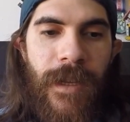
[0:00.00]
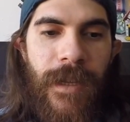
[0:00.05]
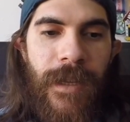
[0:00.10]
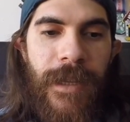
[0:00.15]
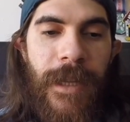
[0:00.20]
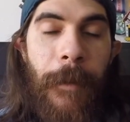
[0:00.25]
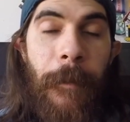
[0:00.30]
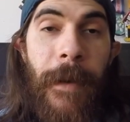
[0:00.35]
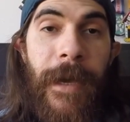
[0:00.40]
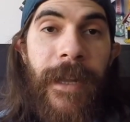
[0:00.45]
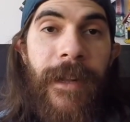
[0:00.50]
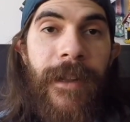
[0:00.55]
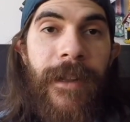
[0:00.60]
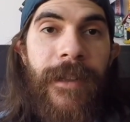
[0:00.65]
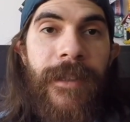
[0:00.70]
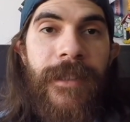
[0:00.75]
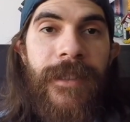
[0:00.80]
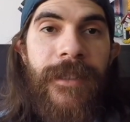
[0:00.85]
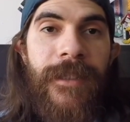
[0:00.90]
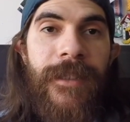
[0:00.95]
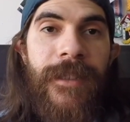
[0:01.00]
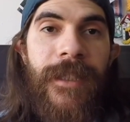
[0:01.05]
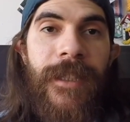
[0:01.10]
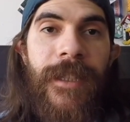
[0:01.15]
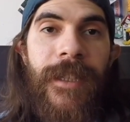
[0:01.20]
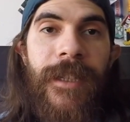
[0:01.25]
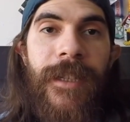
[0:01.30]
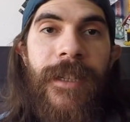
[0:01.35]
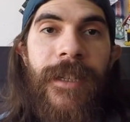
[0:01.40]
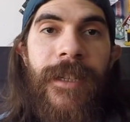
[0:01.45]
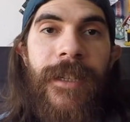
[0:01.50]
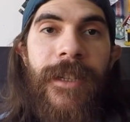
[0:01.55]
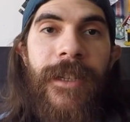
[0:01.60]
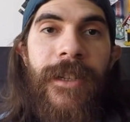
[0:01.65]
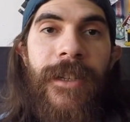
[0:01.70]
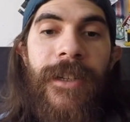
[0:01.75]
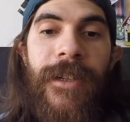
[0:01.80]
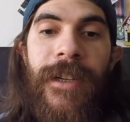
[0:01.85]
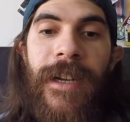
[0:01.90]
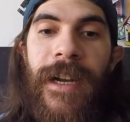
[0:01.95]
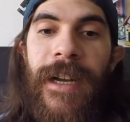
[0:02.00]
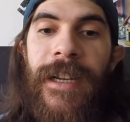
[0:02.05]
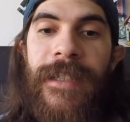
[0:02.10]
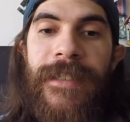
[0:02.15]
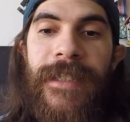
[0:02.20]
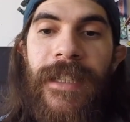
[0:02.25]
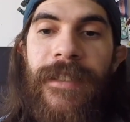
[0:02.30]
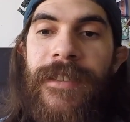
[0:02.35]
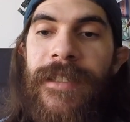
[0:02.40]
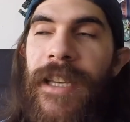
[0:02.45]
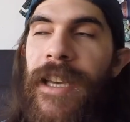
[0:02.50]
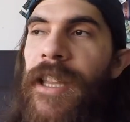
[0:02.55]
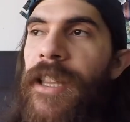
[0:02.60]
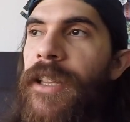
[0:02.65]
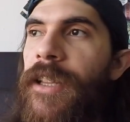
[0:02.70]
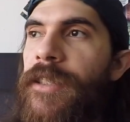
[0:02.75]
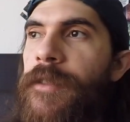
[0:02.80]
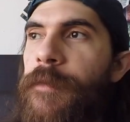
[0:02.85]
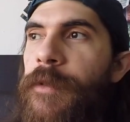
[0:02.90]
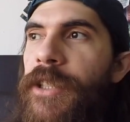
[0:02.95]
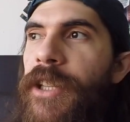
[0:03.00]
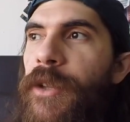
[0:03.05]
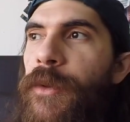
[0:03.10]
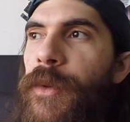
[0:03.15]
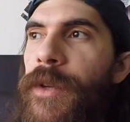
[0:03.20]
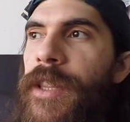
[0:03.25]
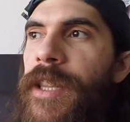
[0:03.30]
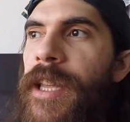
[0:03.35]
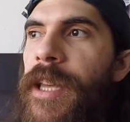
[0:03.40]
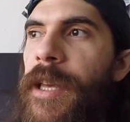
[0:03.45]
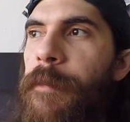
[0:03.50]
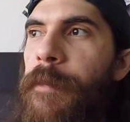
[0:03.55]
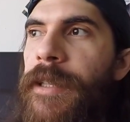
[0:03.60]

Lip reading: the medals, as I said, especially with the